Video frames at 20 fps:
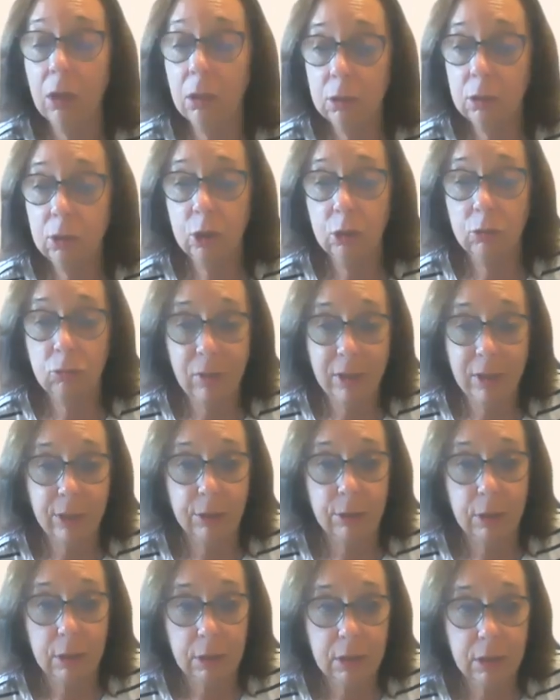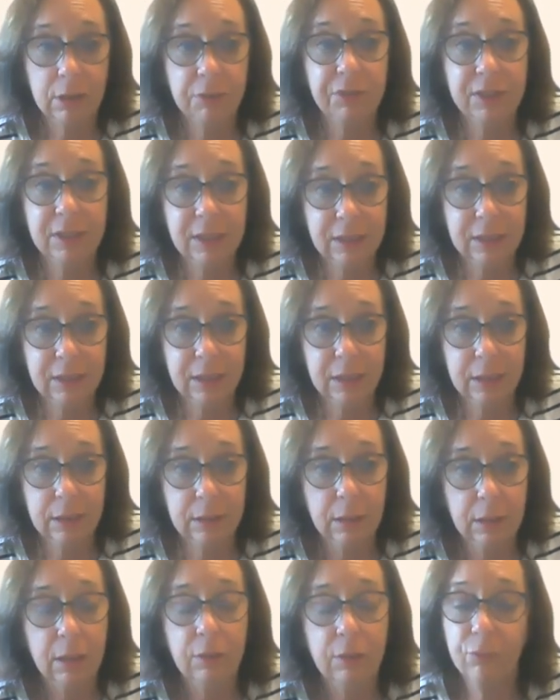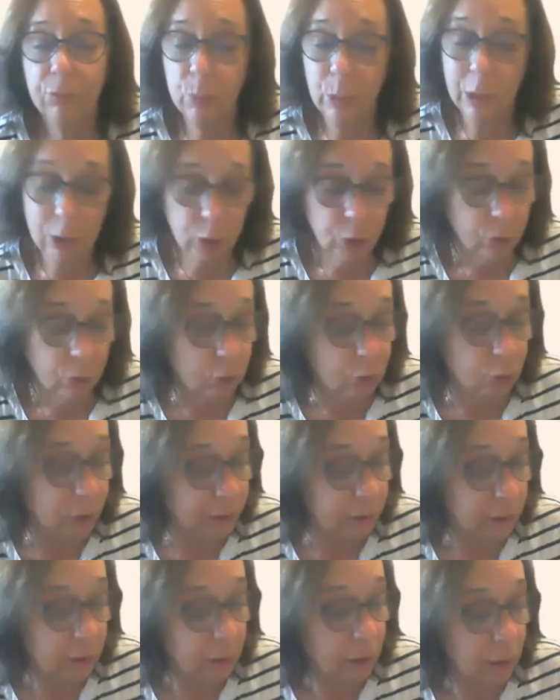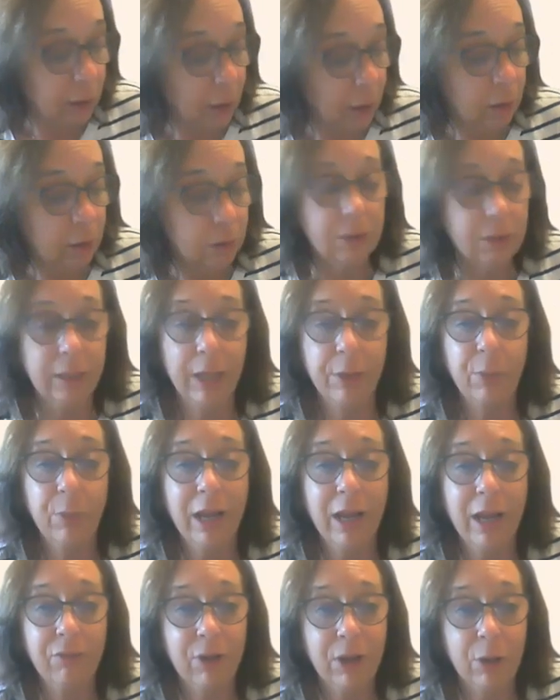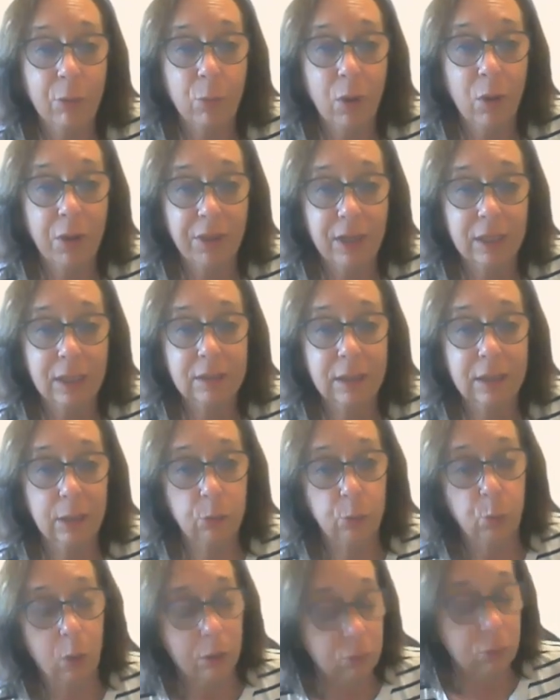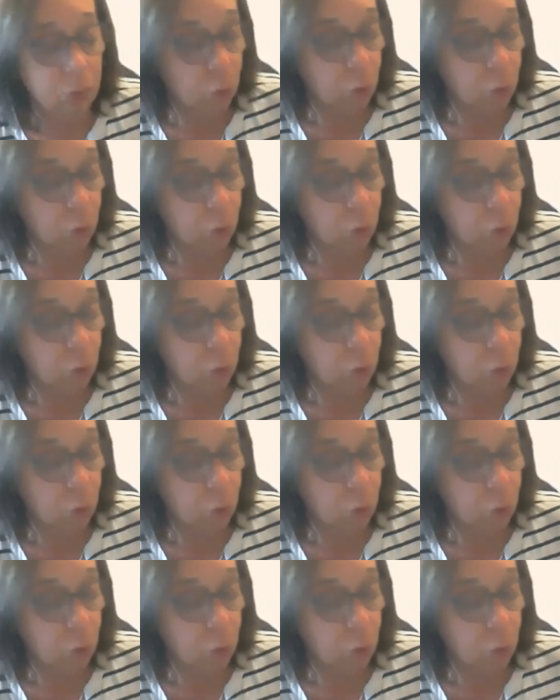ultra-rare liver disease with children. Today we have here with us Eduardo